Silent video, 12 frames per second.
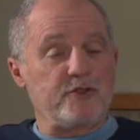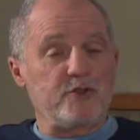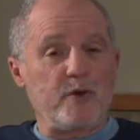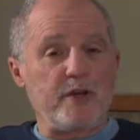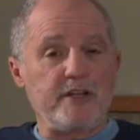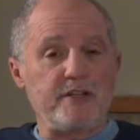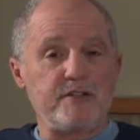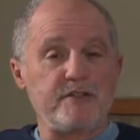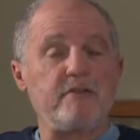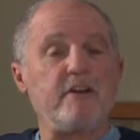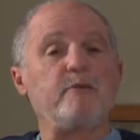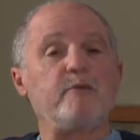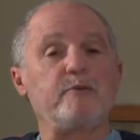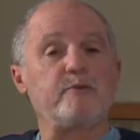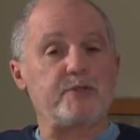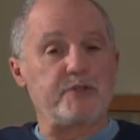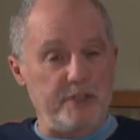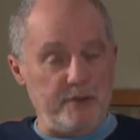joining us, and we will
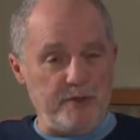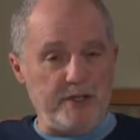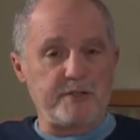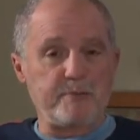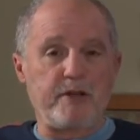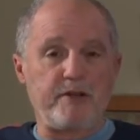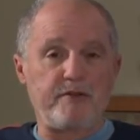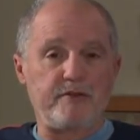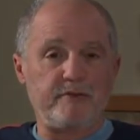see you next month.